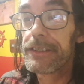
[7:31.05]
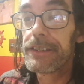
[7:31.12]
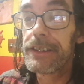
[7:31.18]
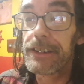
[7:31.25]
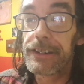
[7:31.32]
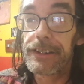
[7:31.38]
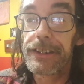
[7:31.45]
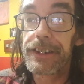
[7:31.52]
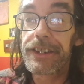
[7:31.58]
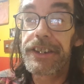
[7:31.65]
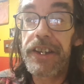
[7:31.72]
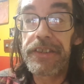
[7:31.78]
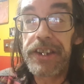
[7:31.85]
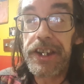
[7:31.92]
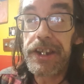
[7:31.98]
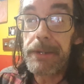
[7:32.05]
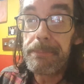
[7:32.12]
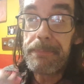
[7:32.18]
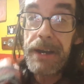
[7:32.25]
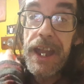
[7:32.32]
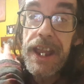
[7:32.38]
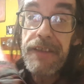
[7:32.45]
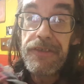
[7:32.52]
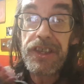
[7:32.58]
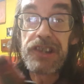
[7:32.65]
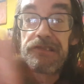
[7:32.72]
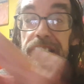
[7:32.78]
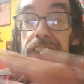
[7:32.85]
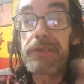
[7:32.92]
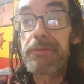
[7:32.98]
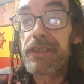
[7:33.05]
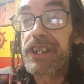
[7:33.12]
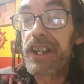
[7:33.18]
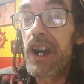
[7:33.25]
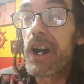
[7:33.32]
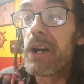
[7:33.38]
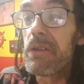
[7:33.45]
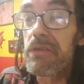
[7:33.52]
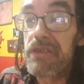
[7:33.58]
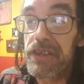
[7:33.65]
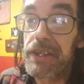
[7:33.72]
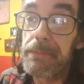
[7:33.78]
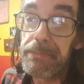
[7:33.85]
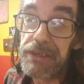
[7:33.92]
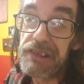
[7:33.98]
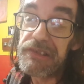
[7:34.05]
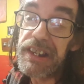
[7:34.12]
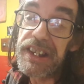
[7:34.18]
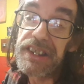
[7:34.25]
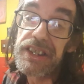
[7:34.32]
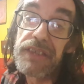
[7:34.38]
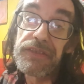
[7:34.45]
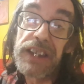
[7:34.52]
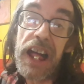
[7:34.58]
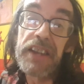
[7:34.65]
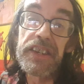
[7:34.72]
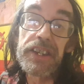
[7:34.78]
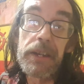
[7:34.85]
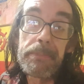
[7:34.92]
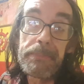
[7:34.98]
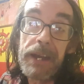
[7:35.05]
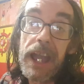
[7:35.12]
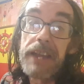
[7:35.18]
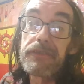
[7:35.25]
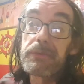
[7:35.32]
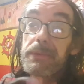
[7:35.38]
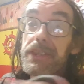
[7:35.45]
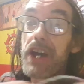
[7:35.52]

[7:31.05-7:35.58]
You don't need to pave the streets with gold. The streets of London are paved with